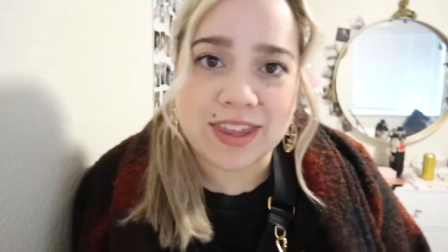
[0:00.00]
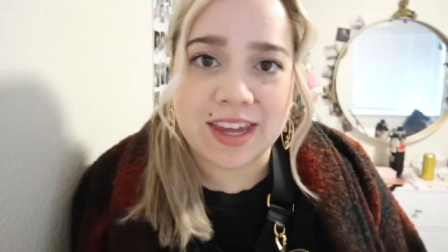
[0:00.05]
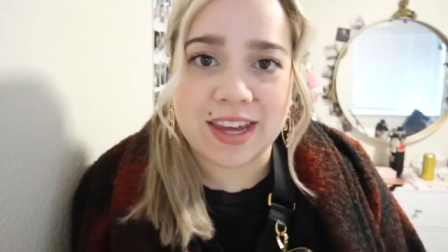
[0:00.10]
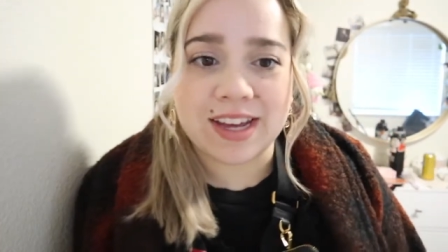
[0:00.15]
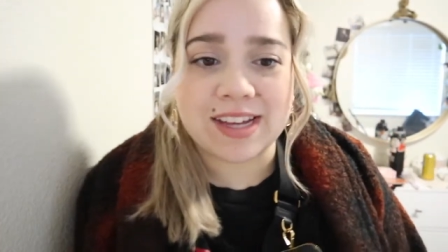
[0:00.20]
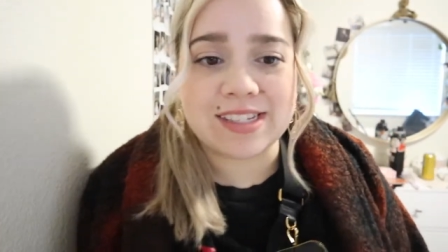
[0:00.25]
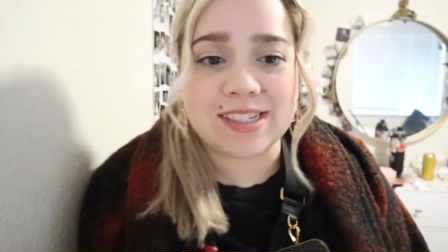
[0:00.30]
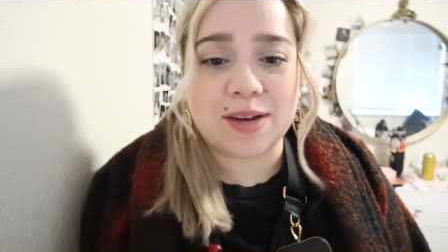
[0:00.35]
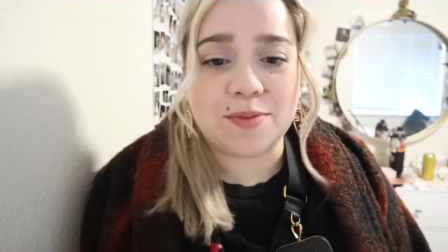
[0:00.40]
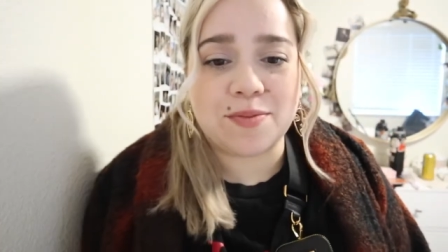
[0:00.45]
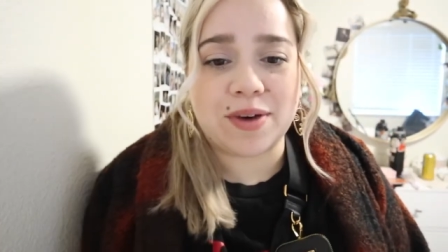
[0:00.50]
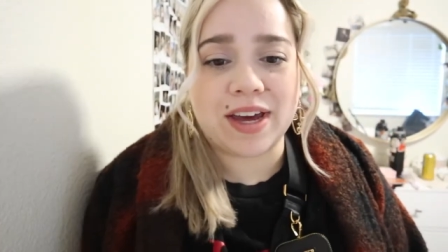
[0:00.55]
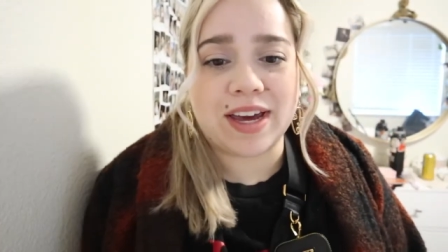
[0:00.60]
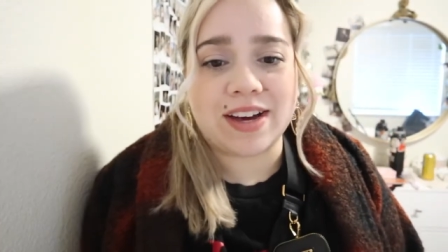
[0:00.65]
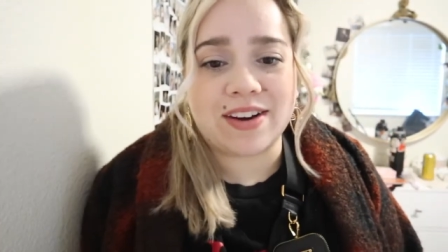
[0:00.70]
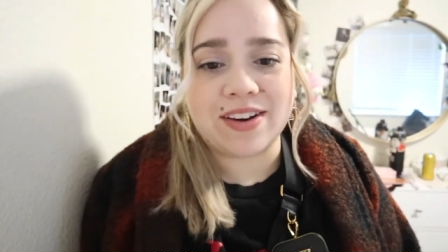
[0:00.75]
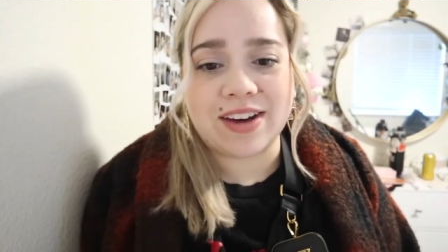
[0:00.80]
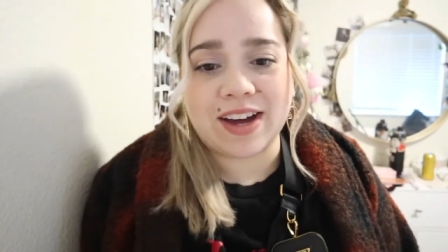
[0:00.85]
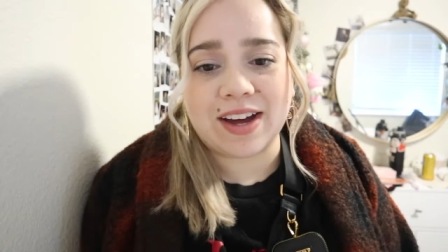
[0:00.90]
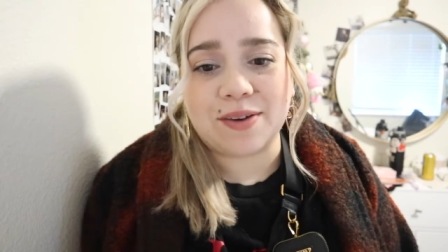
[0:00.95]
thing because I'm
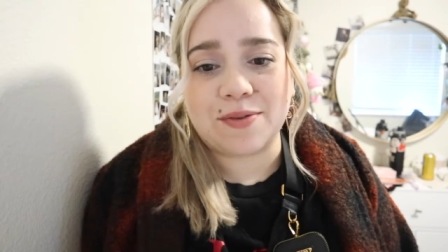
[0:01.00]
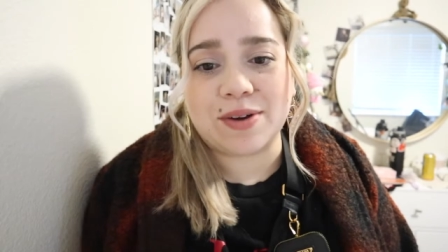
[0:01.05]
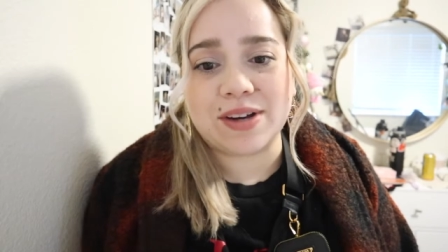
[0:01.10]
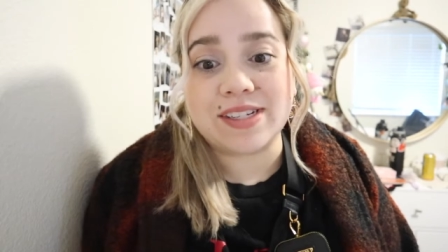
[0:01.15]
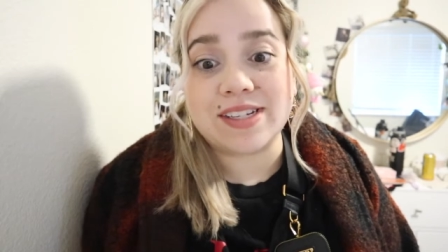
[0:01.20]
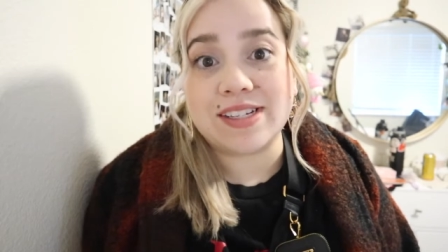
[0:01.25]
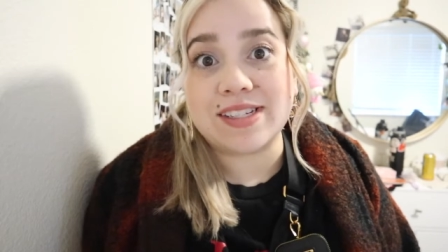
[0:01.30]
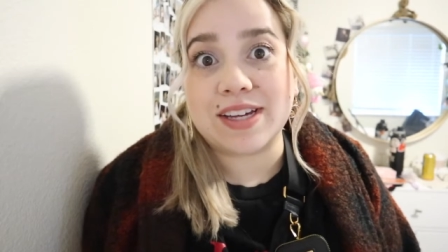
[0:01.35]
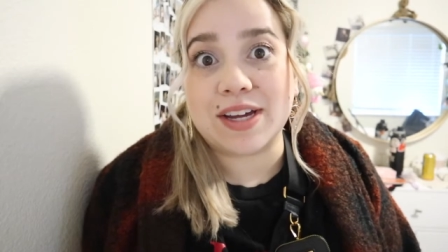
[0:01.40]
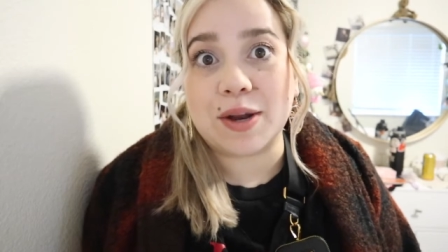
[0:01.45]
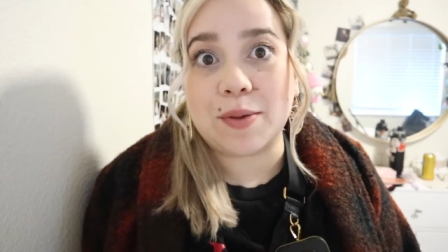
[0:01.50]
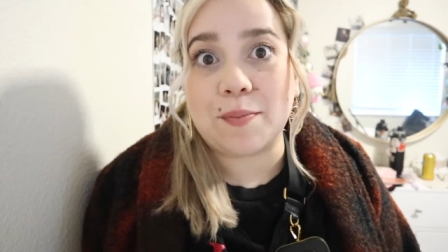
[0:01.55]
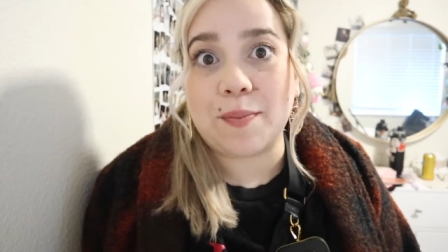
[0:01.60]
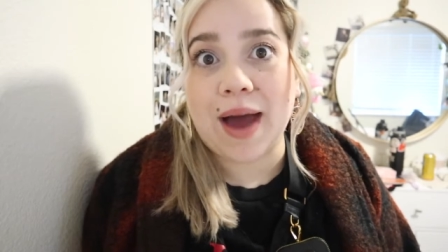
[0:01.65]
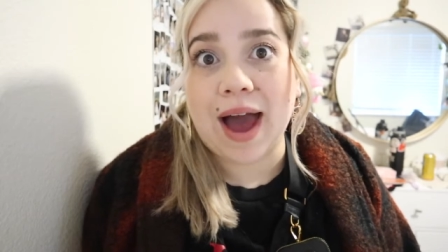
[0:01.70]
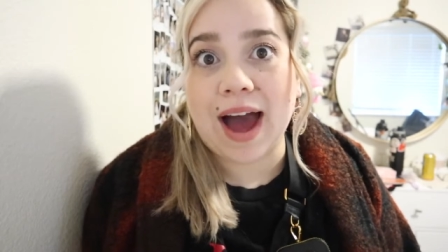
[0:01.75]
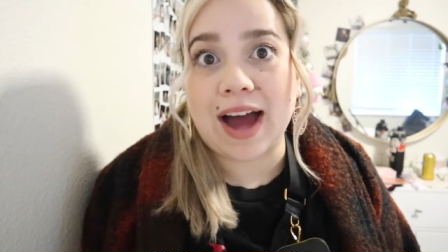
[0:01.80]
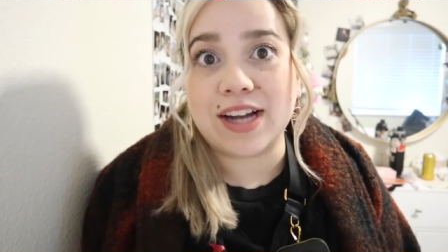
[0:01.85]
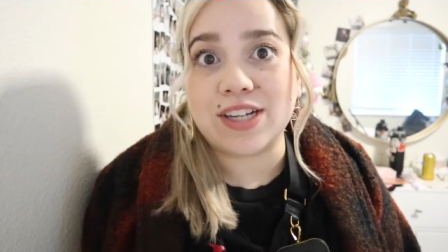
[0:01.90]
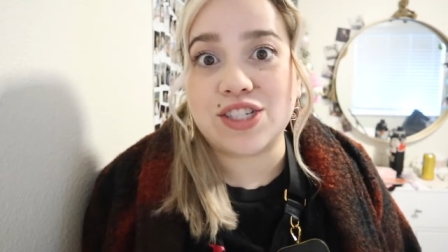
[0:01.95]
like, okay, what is this gonna
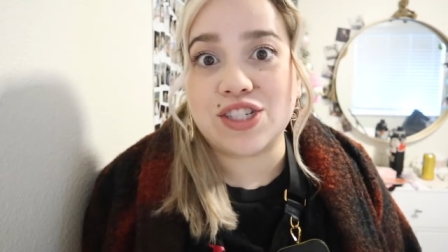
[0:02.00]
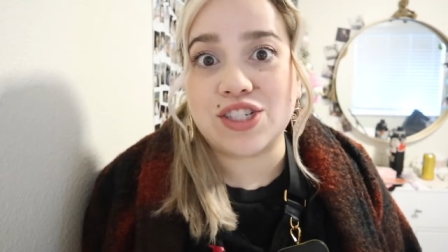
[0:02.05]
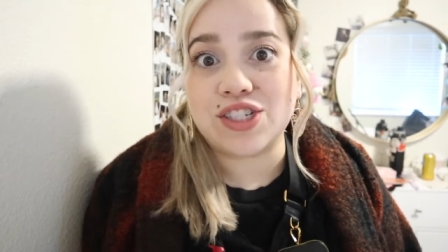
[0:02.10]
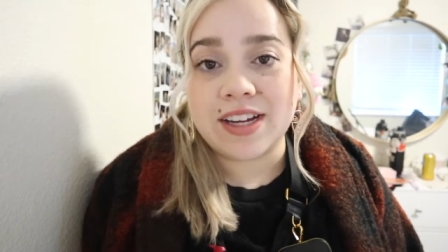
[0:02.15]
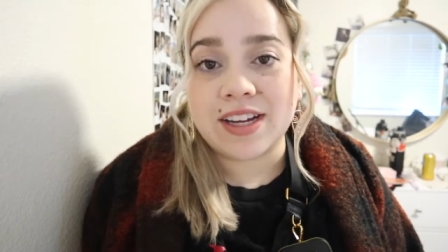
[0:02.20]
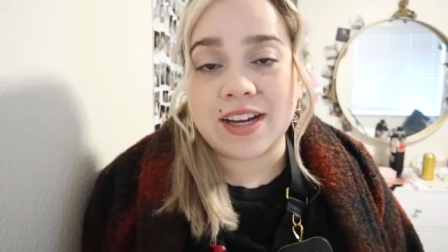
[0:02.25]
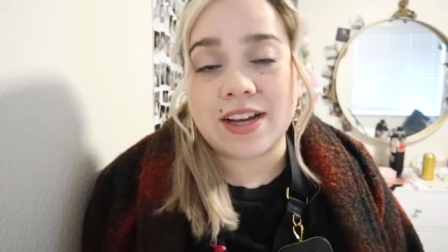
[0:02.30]
match?